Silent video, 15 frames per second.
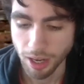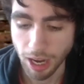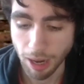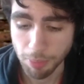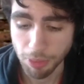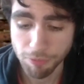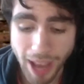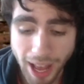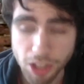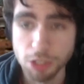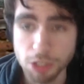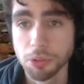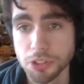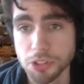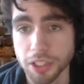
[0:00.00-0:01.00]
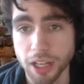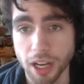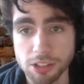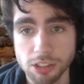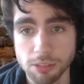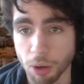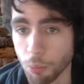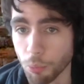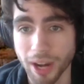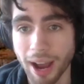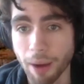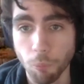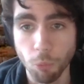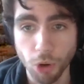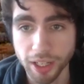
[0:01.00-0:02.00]
The valuable to the customer. We're
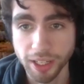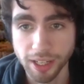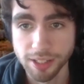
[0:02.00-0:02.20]
not working on